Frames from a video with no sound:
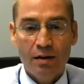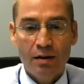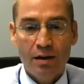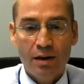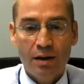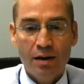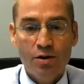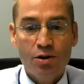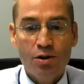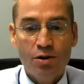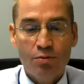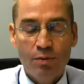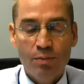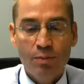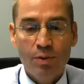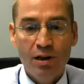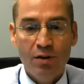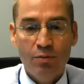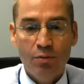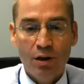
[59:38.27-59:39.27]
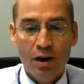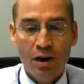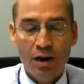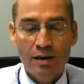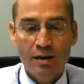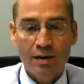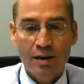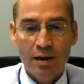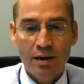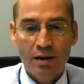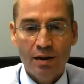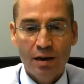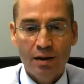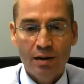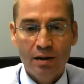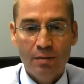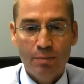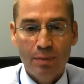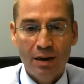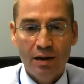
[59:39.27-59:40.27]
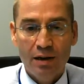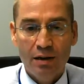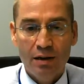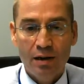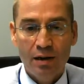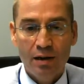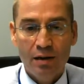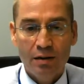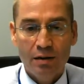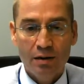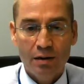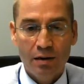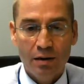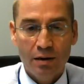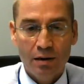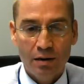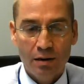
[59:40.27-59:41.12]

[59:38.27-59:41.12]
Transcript: I can just repeat what I said at the beginning.